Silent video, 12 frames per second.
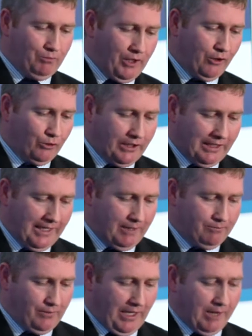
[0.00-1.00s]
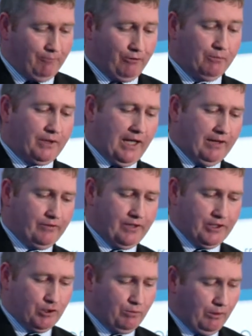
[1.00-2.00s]
My only claim, I'm from Cavan,
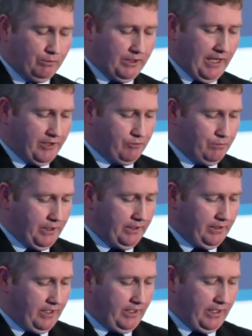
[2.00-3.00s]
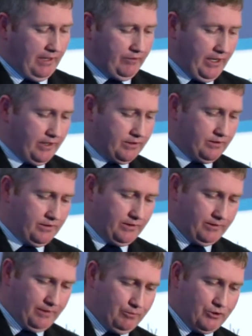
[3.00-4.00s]
as you probably guessed from my thick Cavan accent.
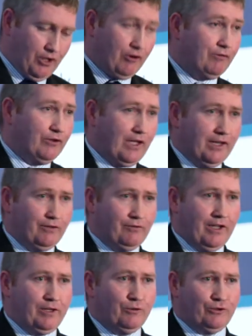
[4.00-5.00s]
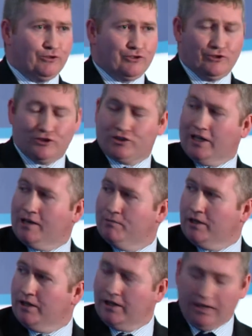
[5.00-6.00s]
I'm sorry for that if anyone doesn't understand me.